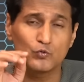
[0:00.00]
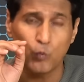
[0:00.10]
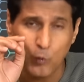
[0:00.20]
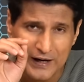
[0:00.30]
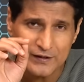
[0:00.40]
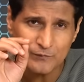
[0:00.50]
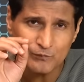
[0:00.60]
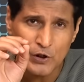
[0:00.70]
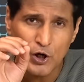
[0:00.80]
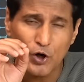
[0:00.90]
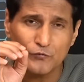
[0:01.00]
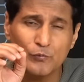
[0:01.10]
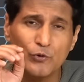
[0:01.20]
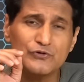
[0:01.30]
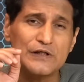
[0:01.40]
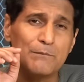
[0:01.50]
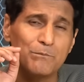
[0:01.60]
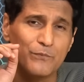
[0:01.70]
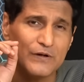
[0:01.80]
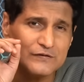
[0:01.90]
one of the most
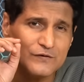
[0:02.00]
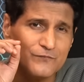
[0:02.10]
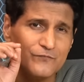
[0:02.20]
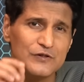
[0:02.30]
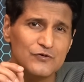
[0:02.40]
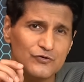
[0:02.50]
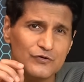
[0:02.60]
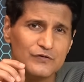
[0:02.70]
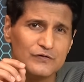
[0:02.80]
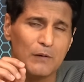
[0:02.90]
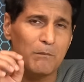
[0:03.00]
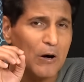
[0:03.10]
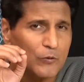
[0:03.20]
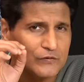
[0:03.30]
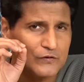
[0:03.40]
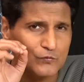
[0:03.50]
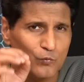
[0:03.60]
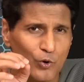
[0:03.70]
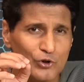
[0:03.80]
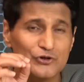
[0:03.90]
impressive features about this
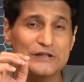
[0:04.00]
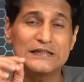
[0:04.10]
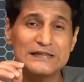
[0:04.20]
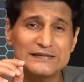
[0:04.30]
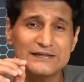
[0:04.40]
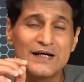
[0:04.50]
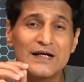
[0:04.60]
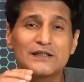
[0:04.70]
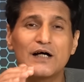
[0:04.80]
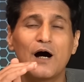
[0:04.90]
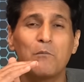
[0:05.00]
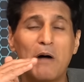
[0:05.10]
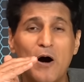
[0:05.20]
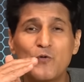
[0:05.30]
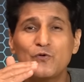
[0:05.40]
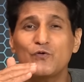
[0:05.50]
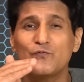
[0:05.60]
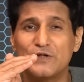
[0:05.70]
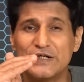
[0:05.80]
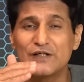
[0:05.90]
watch is the amount
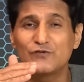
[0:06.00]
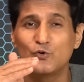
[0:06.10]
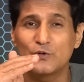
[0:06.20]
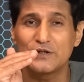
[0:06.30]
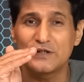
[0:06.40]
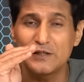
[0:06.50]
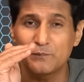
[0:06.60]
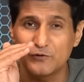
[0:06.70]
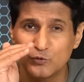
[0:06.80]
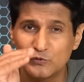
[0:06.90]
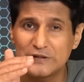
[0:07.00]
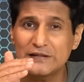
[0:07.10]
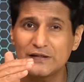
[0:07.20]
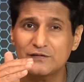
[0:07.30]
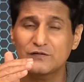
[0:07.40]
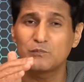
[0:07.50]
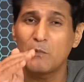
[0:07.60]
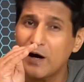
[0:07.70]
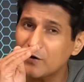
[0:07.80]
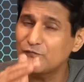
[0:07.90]
of days you can keep using it.
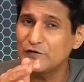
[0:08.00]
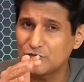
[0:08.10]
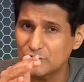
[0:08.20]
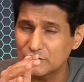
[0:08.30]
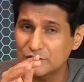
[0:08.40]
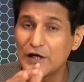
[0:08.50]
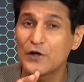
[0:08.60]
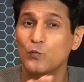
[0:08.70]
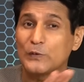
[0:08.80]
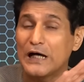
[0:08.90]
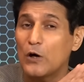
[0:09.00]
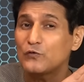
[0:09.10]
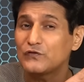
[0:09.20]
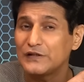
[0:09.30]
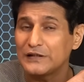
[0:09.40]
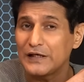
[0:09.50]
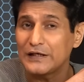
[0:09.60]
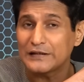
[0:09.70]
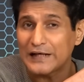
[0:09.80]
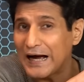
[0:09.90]
Smart features without
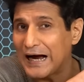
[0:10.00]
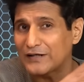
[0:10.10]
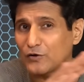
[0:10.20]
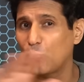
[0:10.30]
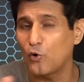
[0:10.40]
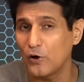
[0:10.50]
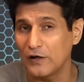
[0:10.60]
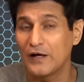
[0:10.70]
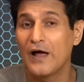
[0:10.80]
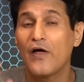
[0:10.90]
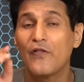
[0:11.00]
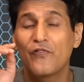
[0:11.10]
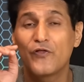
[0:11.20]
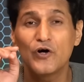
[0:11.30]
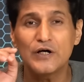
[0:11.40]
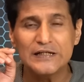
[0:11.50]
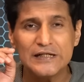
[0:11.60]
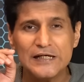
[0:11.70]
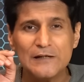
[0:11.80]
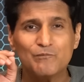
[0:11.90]
syncing it at all.
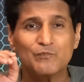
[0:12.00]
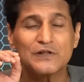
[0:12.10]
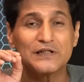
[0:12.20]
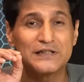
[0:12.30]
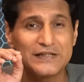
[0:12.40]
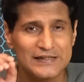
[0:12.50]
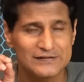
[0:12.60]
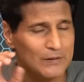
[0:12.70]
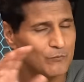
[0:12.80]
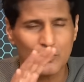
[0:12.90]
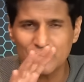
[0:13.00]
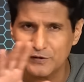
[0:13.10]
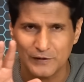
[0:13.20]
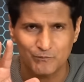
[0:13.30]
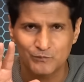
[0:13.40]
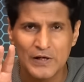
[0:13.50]
30 days. I'm not kidding.